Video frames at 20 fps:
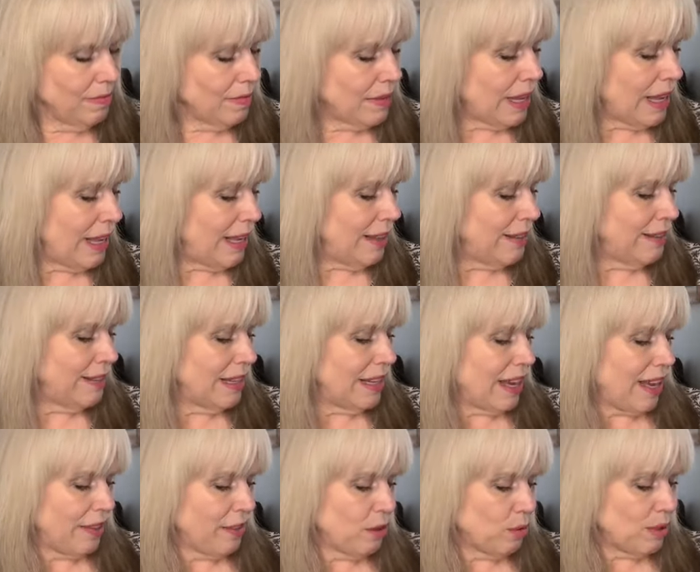And the
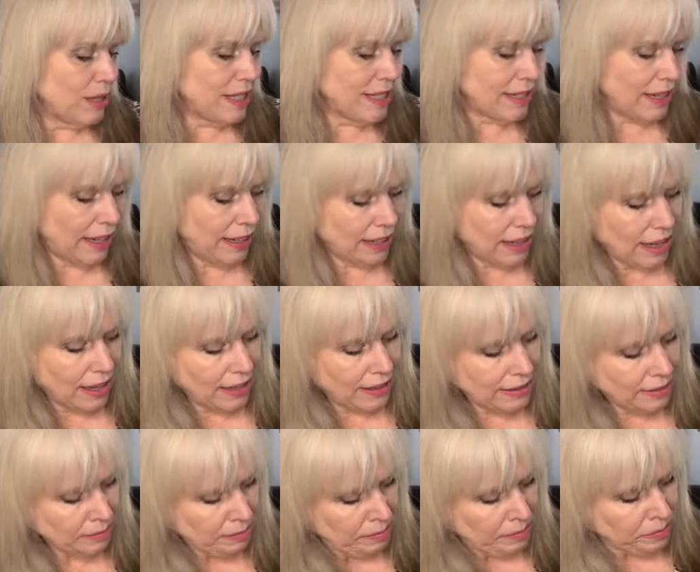other ones that I got
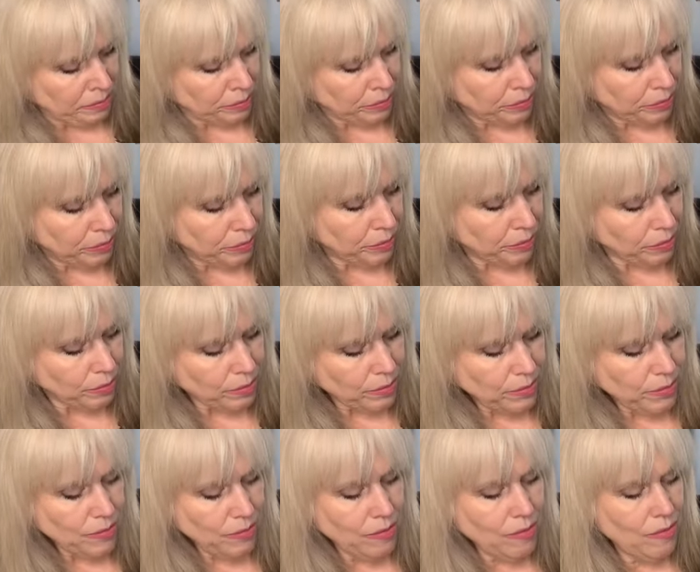
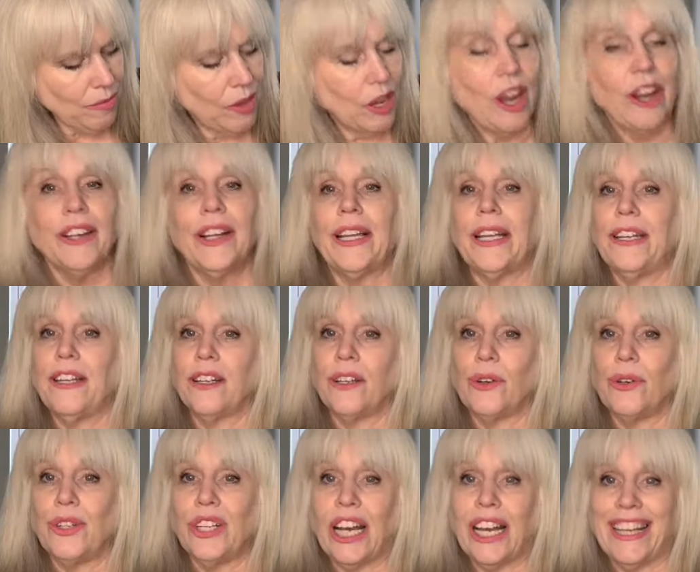are
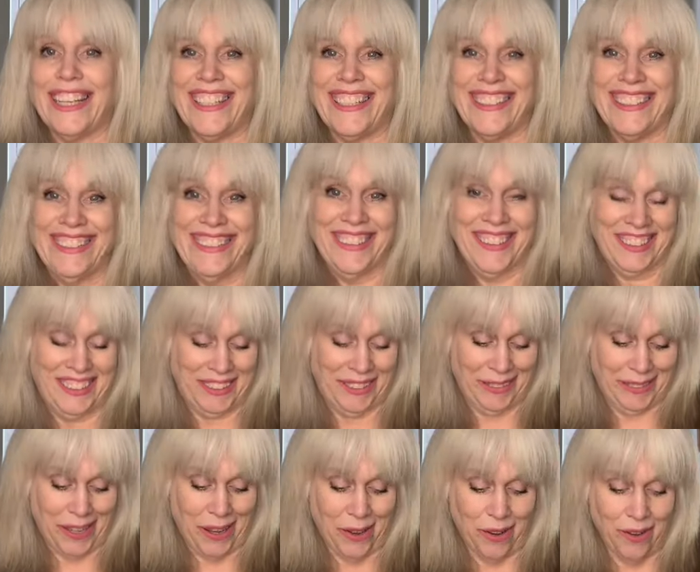indigo dyed.
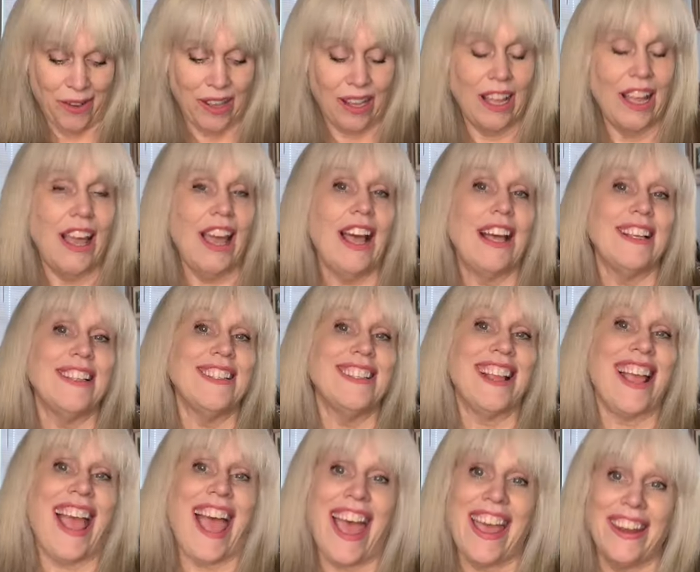So has
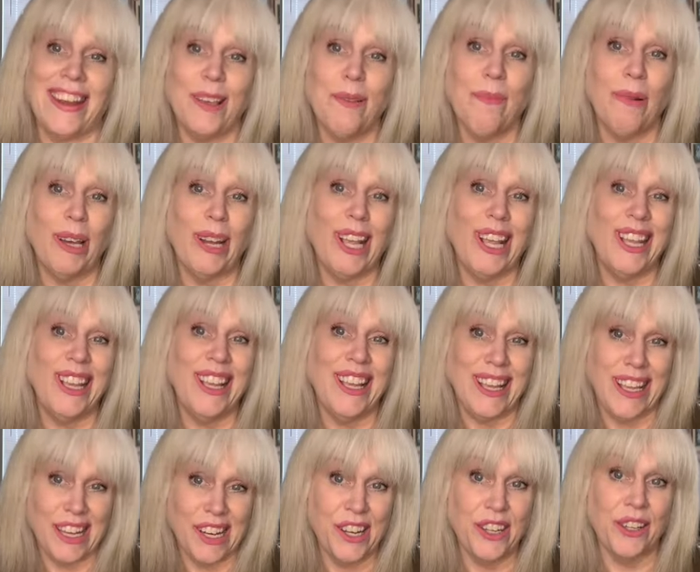anybody
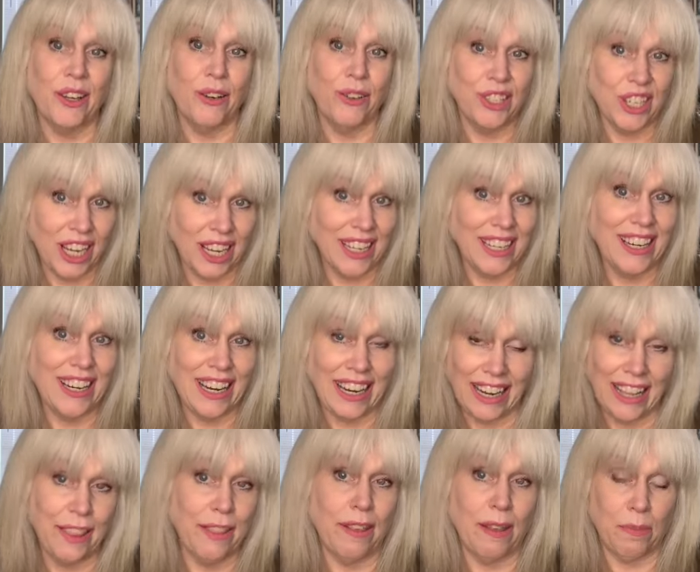indigo dyed
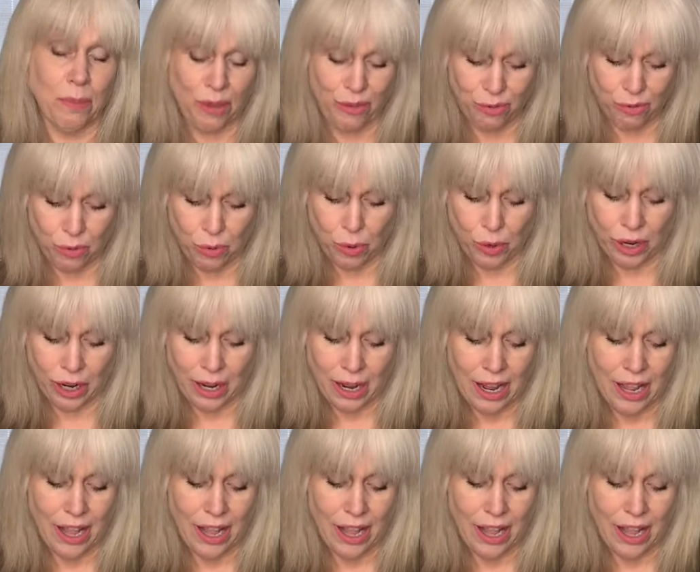anything before?